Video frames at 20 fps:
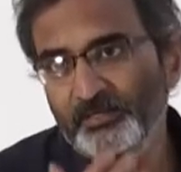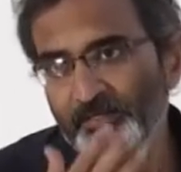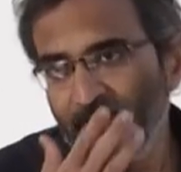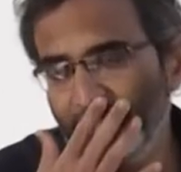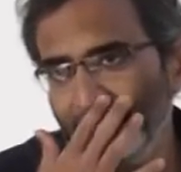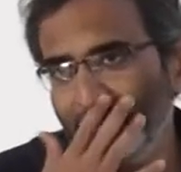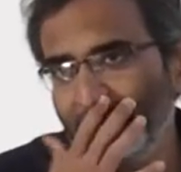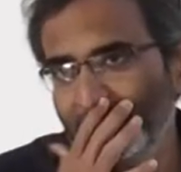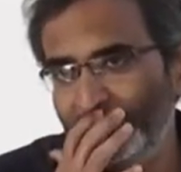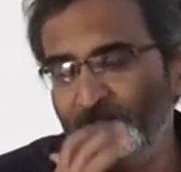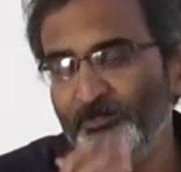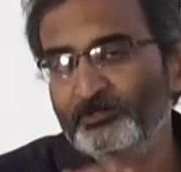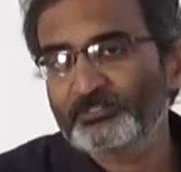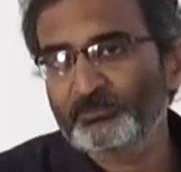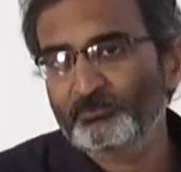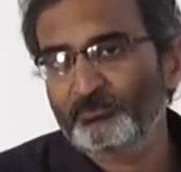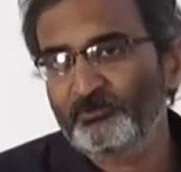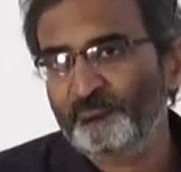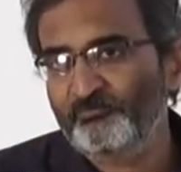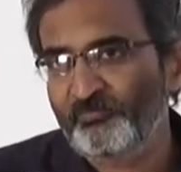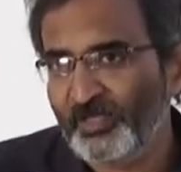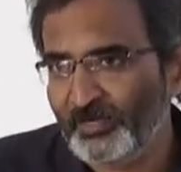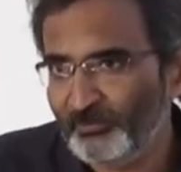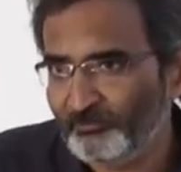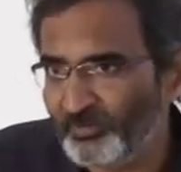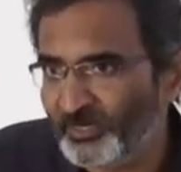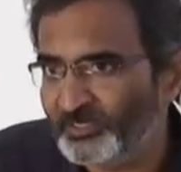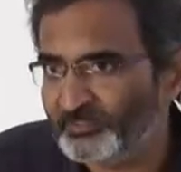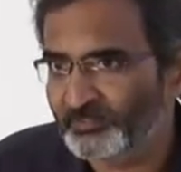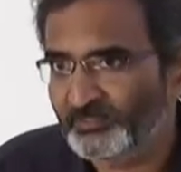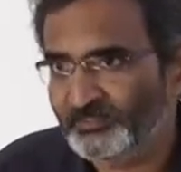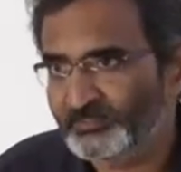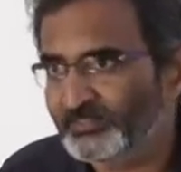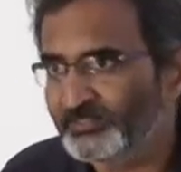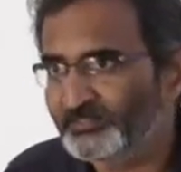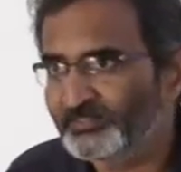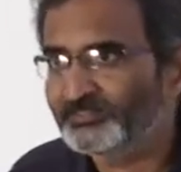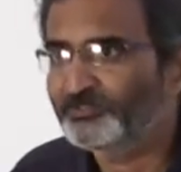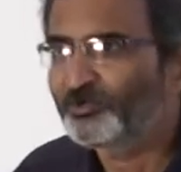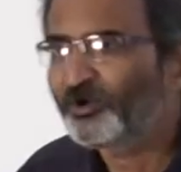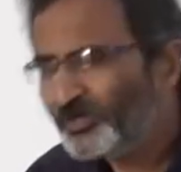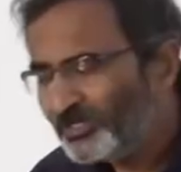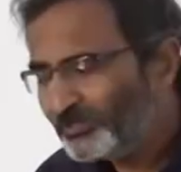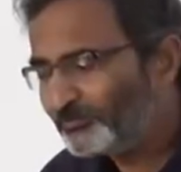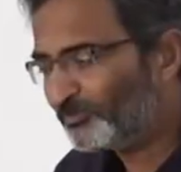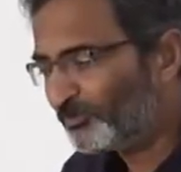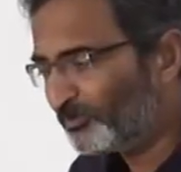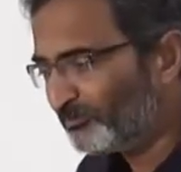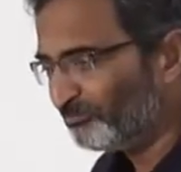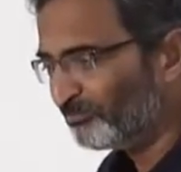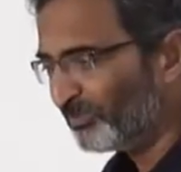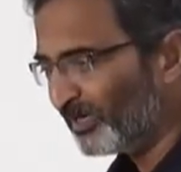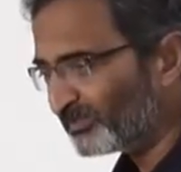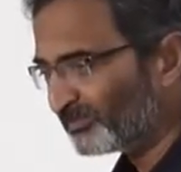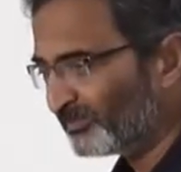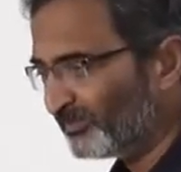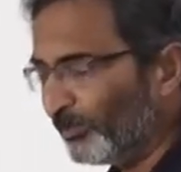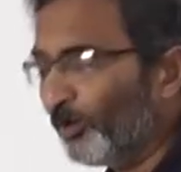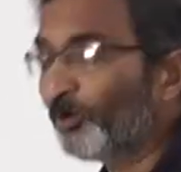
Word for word: He talks about fan bhakti. He says it's not about bhakti,